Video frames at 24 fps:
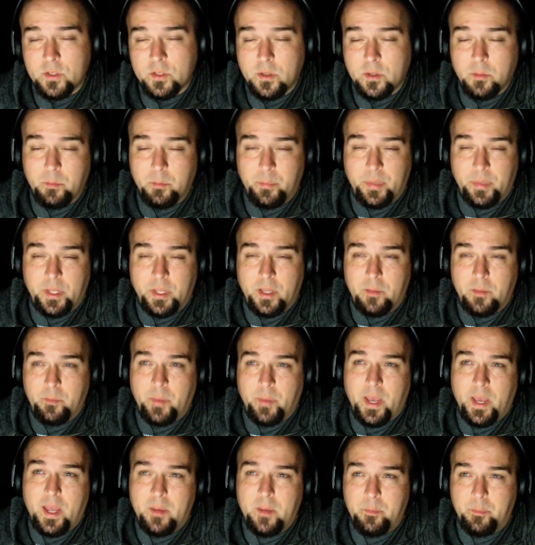the big
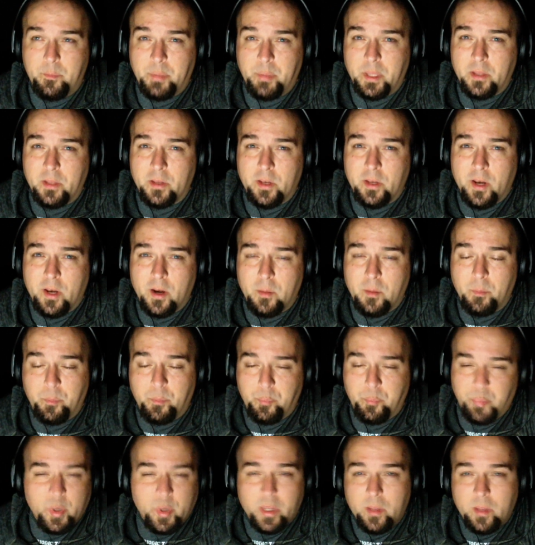bad billionaire
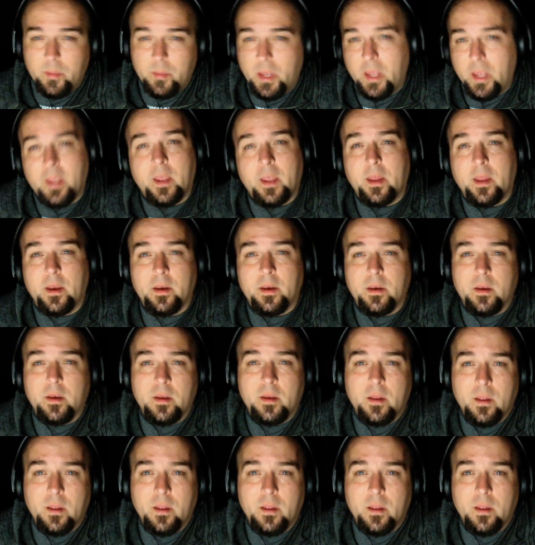boogeyman.